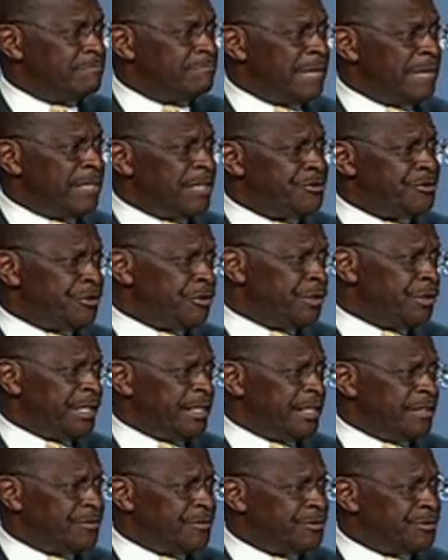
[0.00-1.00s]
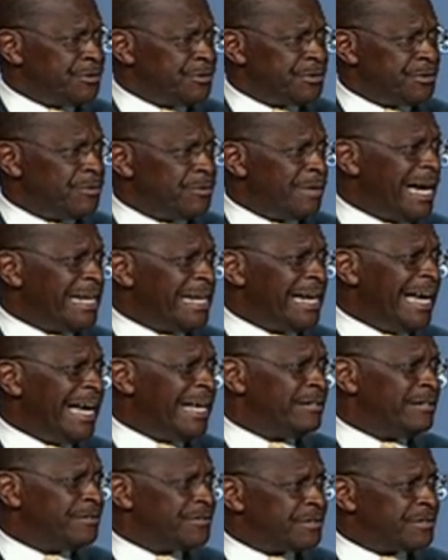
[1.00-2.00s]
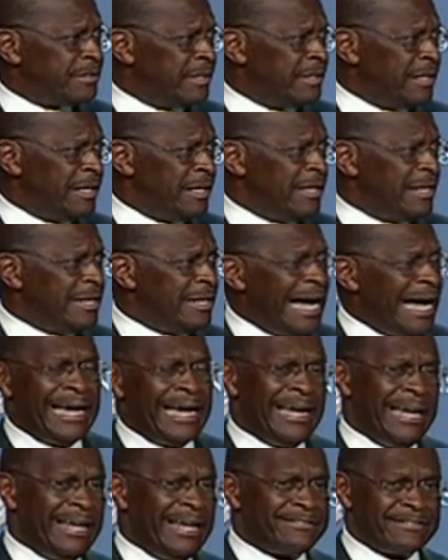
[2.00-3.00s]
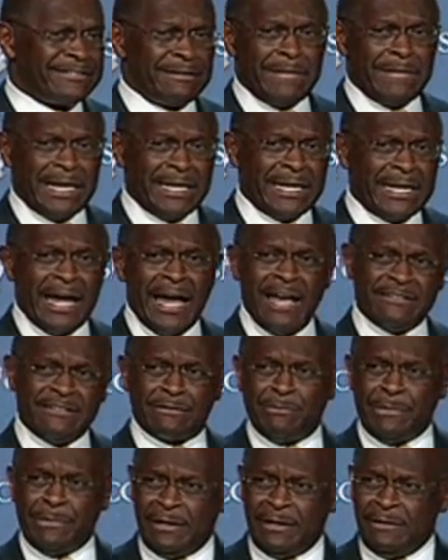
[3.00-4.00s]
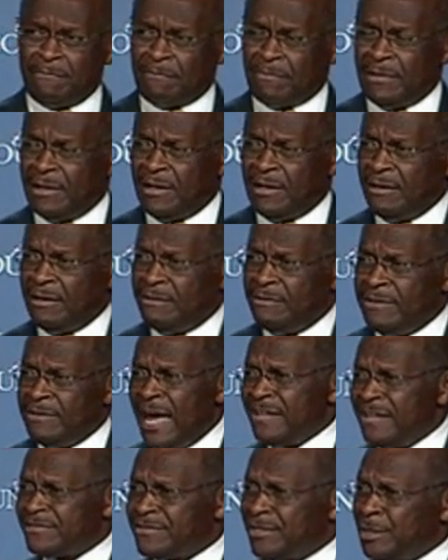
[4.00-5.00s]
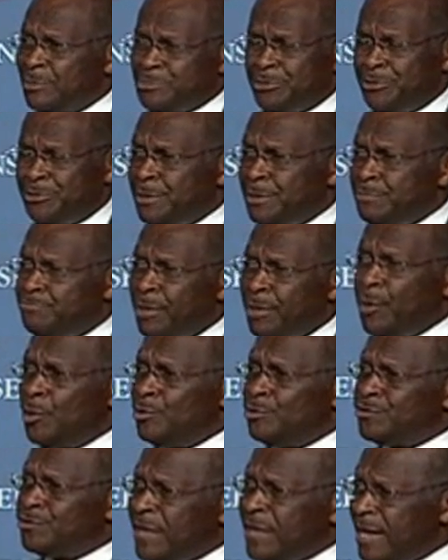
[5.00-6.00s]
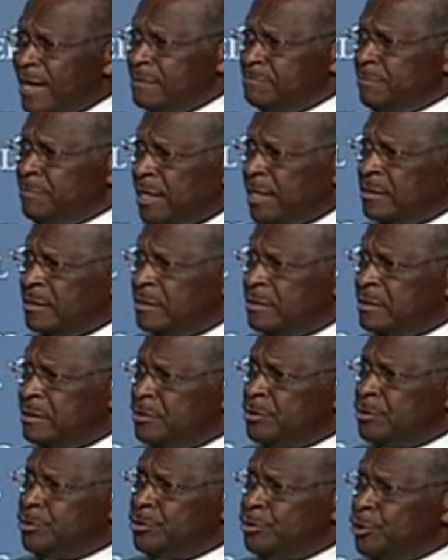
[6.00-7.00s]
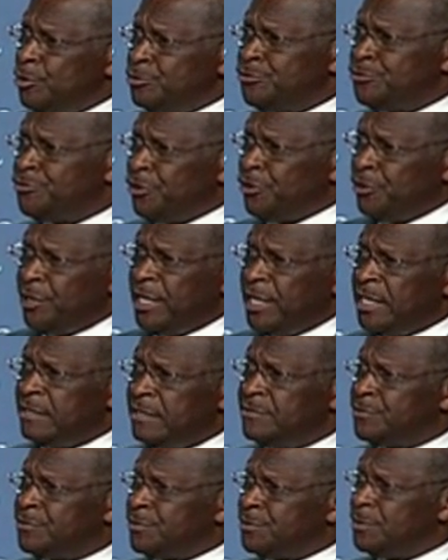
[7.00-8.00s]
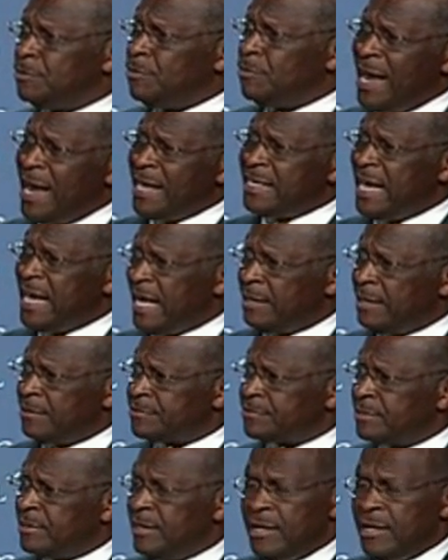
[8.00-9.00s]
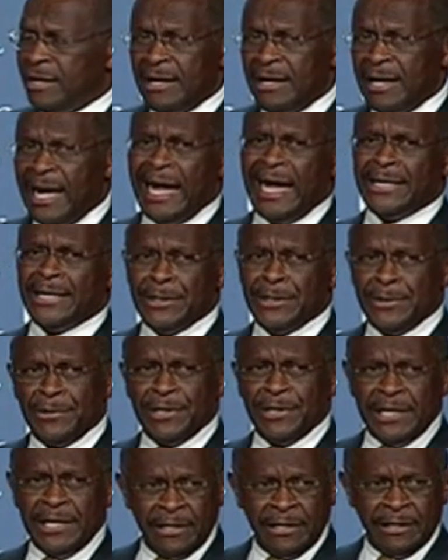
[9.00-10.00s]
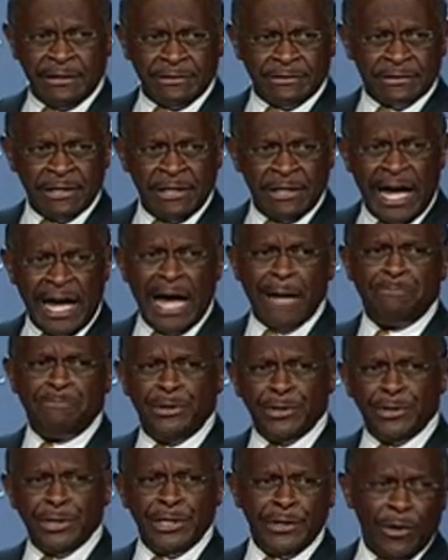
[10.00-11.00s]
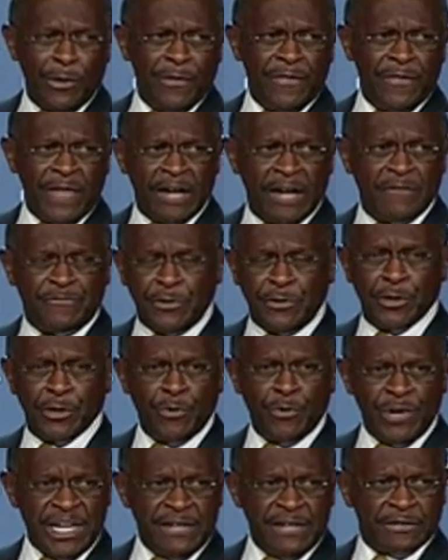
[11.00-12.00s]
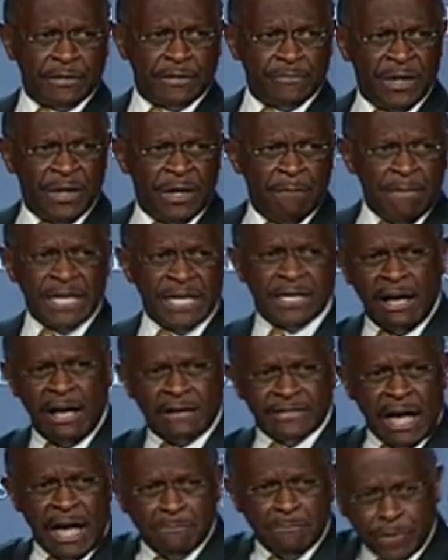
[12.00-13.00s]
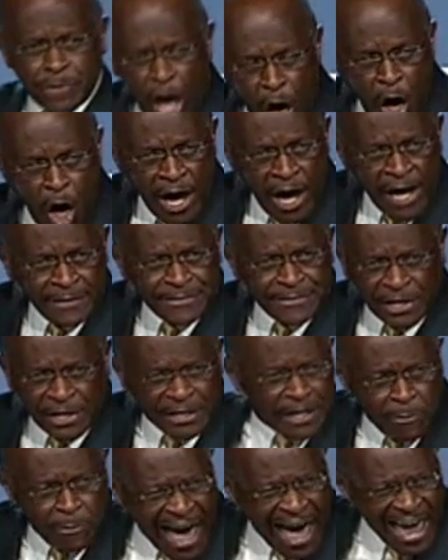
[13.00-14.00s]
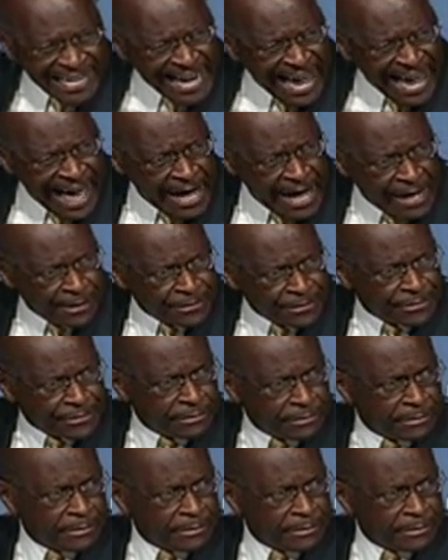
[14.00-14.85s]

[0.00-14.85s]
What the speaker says: My Journey to the White House, I had somebody ask me, that's a pretty bold statement, your journey to the White House. I know it is. I put it on there for a reason, because I'm going to the White House.